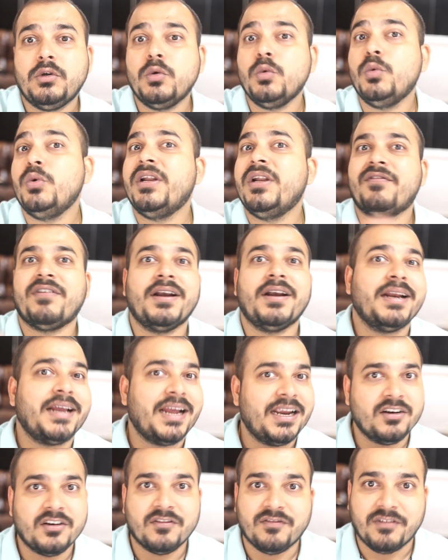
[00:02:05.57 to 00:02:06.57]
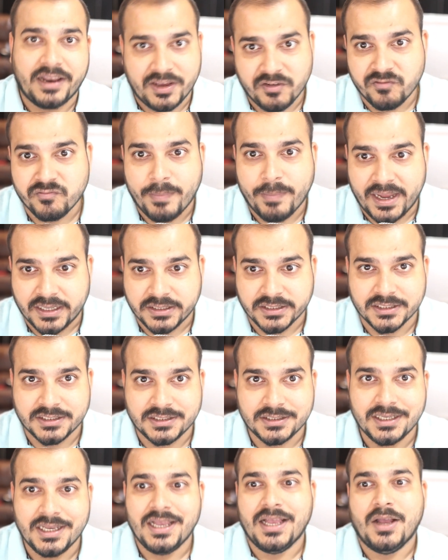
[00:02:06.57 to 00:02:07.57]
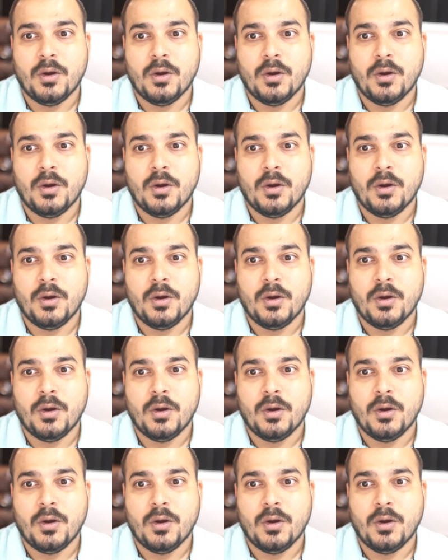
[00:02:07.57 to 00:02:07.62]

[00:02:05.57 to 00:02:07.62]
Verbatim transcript: two different kind of live batches.